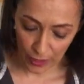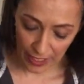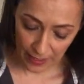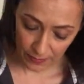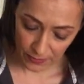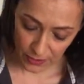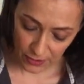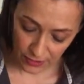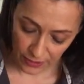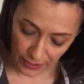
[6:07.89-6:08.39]

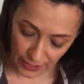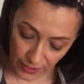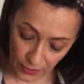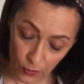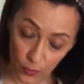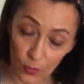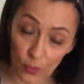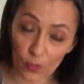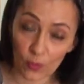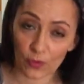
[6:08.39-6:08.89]
absolutely
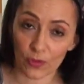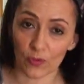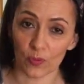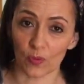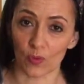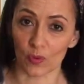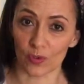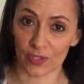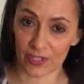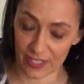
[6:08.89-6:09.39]
all the
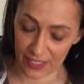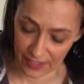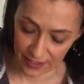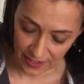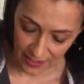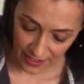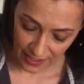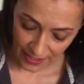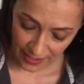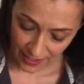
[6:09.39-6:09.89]
water
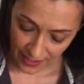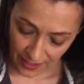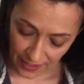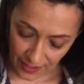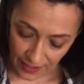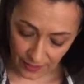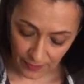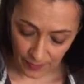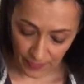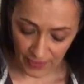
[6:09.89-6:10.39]

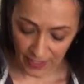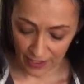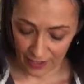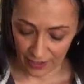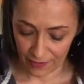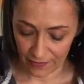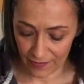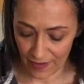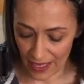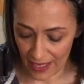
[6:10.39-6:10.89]
that
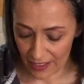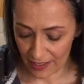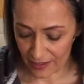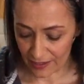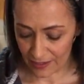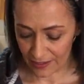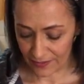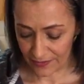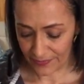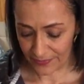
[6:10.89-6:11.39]
I've
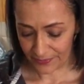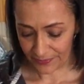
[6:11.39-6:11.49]
added.